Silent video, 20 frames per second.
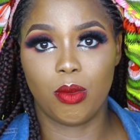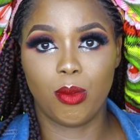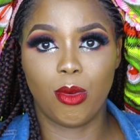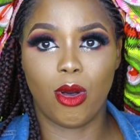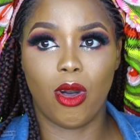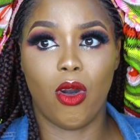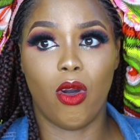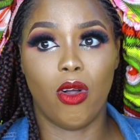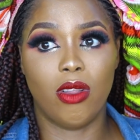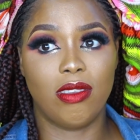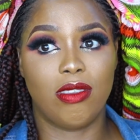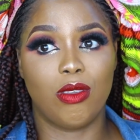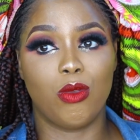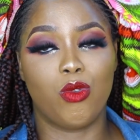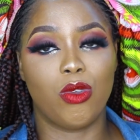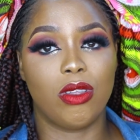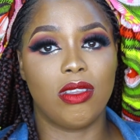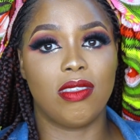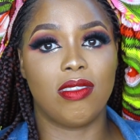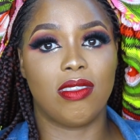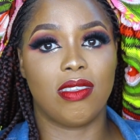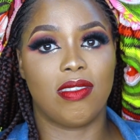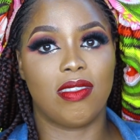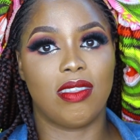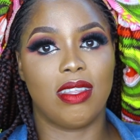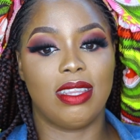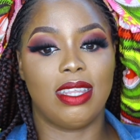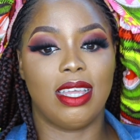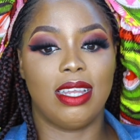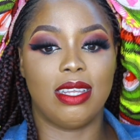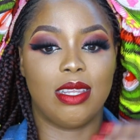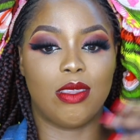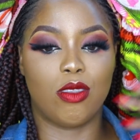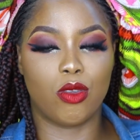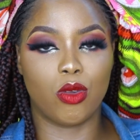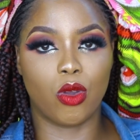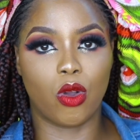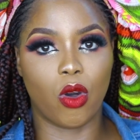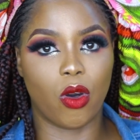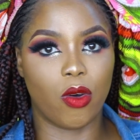But until 2016, then it
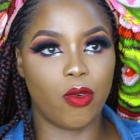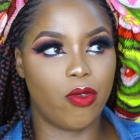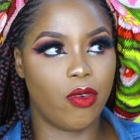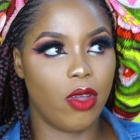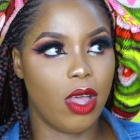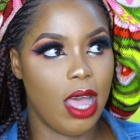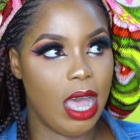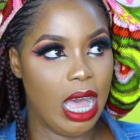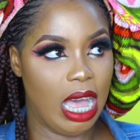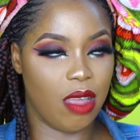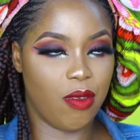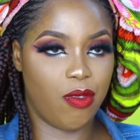took off.